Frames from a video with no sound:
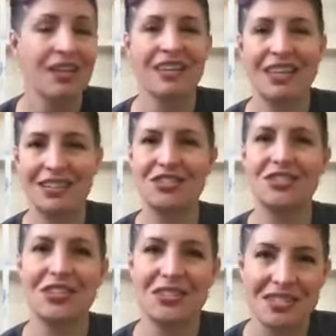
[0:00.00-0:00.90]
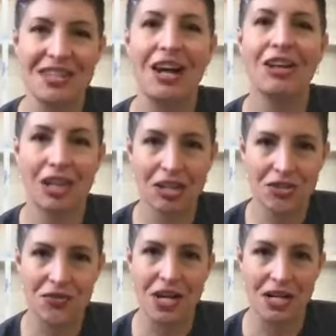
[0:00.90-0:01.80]
It's just a
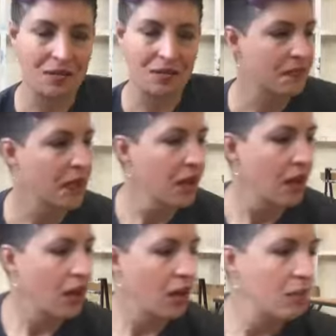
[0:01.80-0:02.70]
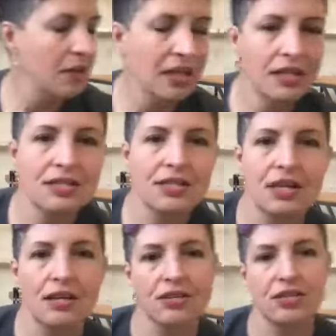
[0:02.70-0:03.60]
luxury item. Is
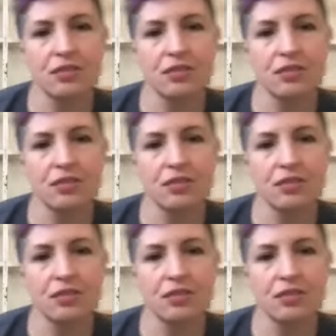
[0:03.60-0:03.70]
some